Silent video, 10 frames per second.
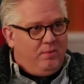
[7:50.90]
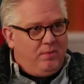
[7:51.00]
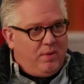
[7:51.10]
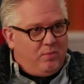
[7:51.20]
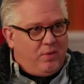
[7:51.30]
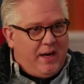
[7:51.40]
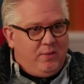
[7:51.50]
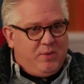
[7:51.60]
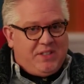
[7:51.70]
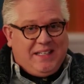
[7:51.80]
The right.
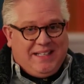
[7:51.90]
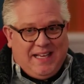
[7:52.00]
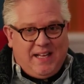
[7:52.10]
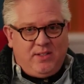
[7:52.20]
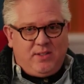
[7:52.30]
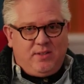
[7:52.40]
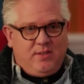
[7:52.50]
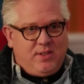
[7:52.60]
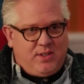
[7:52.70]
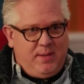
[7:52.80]
right was against
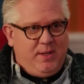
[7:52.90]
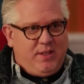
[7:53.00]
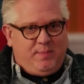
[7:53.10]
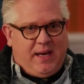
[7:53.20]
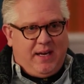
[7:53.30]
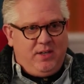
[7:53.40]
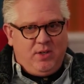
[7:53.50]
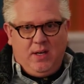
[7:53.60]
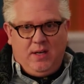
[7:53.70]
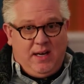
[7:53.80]
the stimulus
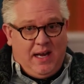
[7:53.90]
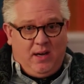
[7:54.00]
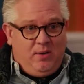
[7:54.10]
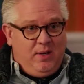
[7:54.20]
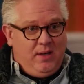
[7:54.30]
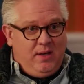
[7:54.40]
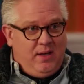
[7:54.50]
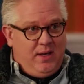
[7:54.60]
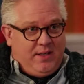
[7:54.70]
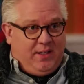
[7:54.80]
package until now, he did
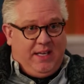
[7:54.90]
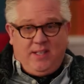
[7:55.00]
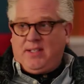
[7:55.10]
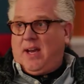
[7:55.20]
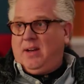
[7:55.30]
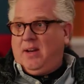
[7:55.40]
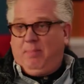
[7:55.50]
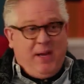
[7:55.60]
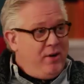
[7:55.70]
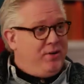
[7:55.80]
it. Until he's got
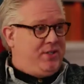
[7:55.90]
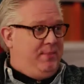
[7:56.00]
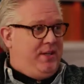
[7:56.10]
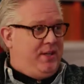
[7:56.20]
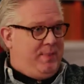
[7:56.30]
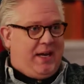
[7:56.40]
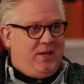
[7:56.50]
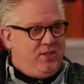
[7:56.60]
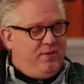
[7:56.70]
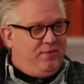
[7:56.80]
right. a bigger stimulus
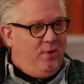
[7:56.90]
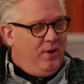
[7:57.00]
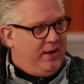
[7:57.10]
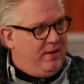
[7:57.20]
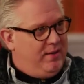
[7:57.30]
package and they're for it.